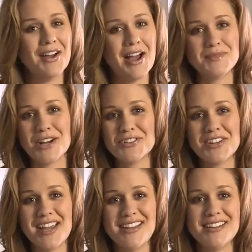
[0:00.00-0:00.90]
I'm Dr.
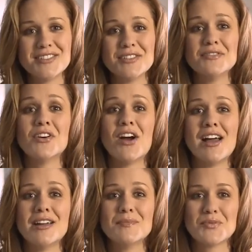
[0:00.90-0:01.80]
Katy Nelson for
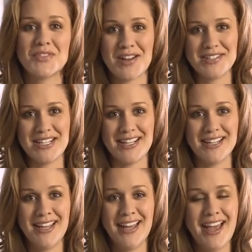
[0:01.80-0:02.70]
IAMS with Howdini,